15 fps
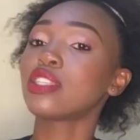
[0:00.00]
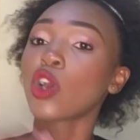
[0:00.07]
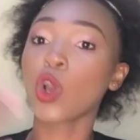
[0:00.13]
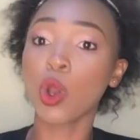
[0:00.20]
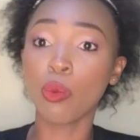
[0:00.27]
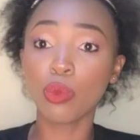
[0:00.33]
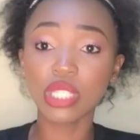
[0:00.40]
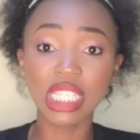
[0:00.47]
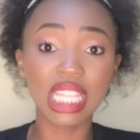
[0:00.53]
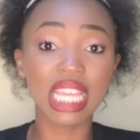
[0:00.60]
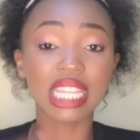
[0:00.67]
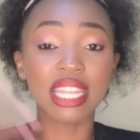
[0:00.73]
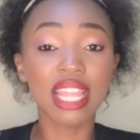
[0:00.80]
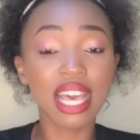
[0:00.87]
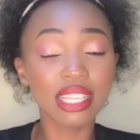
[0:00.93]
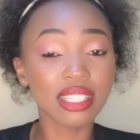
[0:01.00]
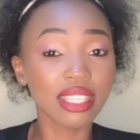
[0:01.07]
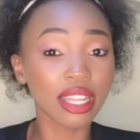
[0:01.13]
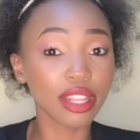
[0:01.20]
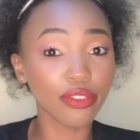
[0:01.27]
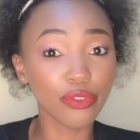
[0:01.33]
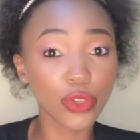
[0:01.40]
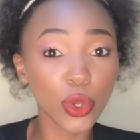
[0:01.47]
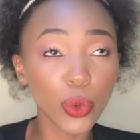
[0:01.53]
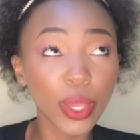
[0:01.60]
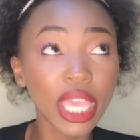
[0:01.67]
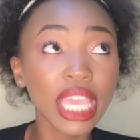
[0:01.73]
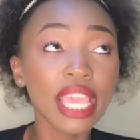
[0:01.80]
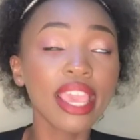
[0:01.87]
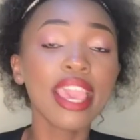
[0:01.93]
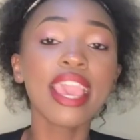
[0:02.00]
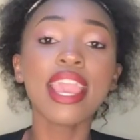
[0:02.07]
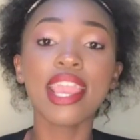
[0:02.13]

a computer that does the reviewing,